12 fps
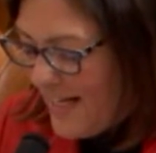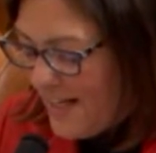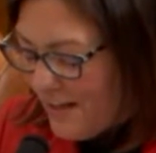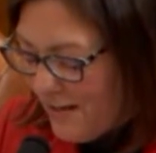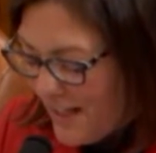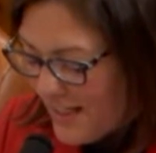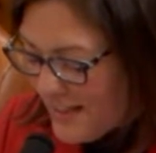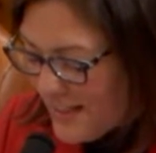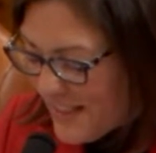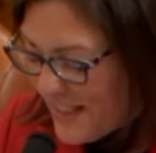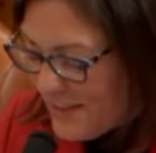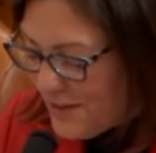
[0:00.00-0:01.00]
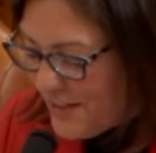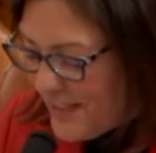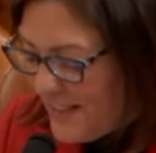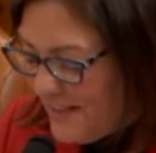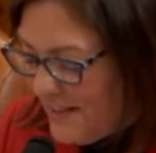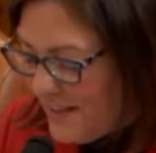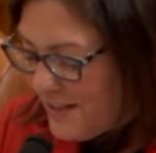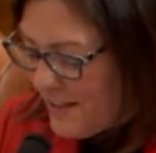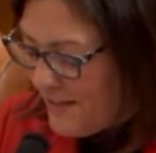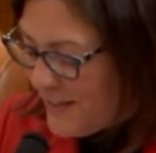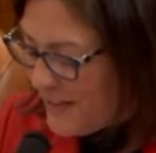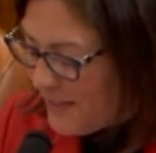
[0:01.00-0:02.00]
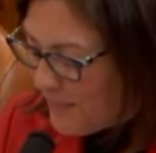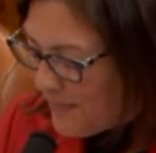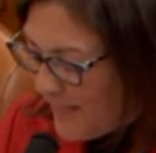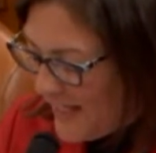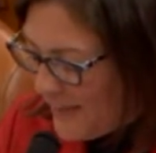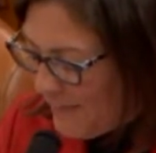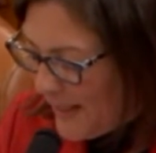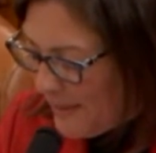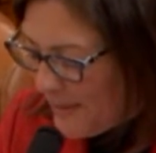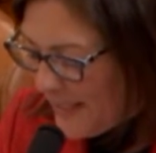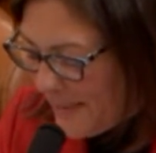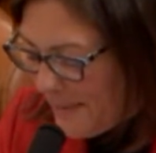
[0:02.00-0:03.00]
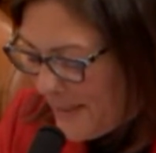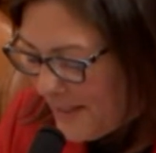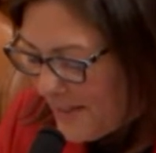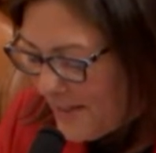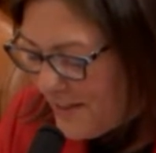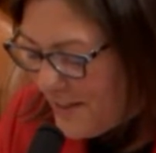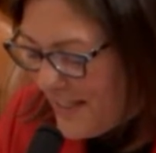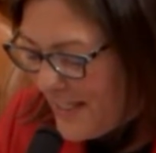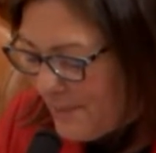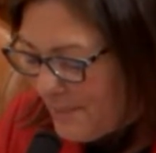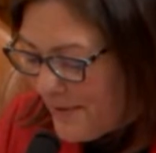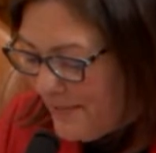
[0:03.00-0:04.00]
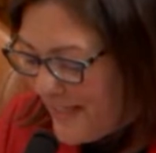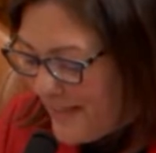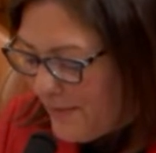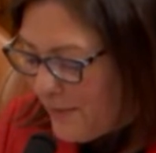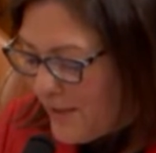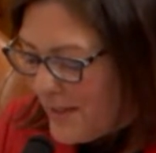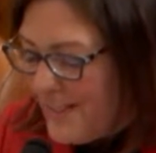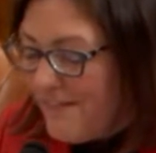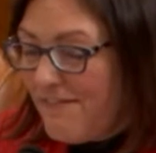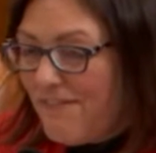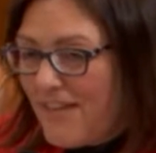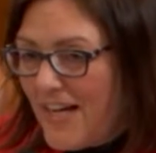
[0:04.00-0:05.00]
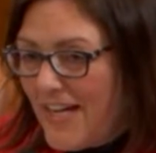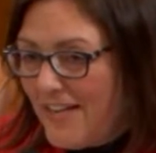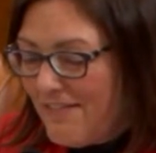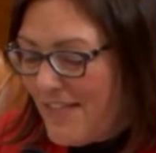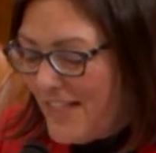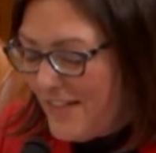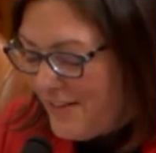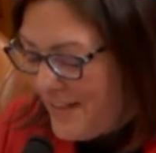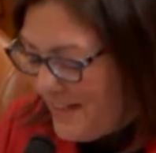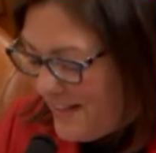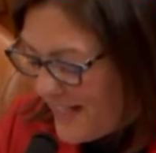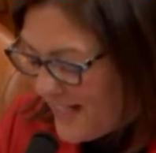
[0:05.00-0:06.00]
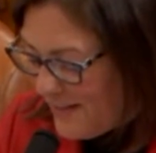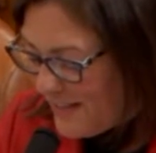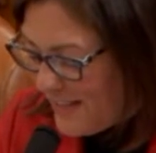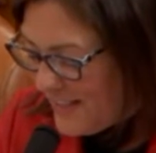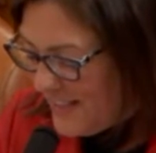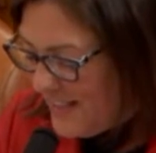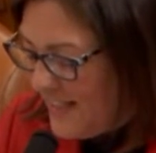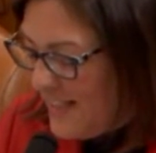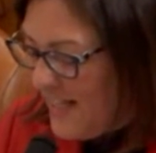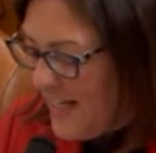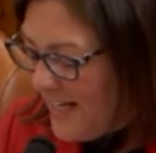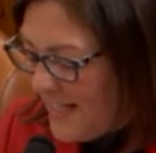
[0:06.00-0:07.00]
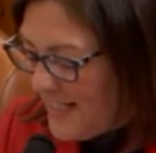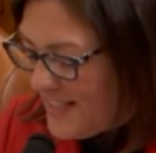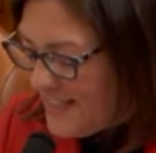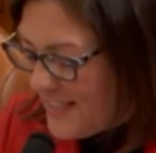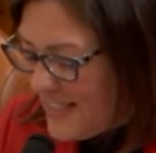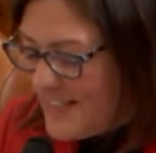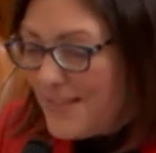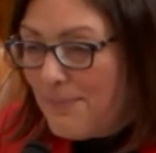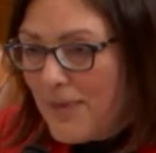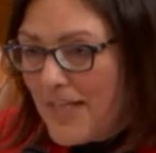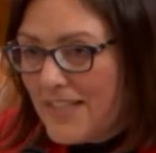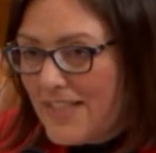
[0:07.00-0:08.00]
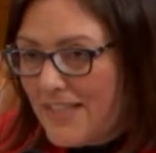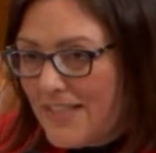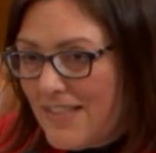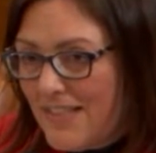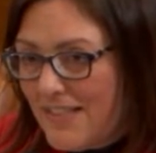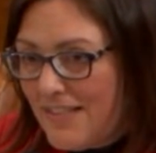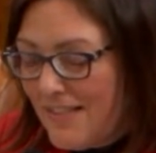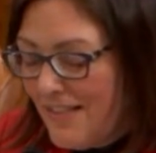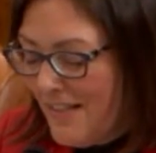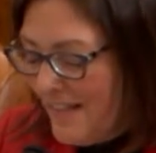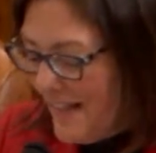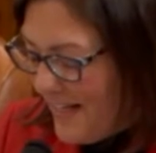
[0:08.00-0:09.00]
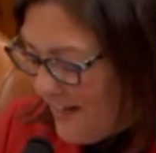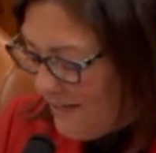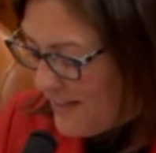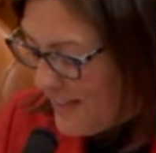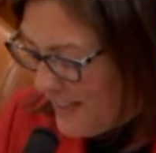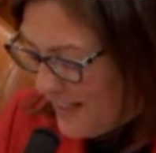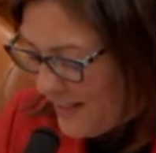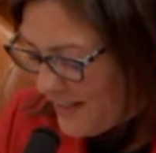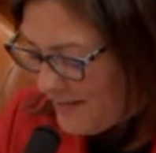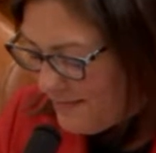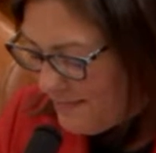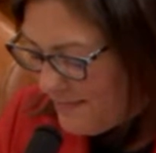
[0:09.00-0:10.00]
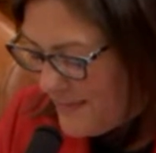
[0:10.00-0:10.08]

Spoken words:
And across the country, the services provided by Planned Parenthood help prevent more than 500,000 unintended pregnancies every year.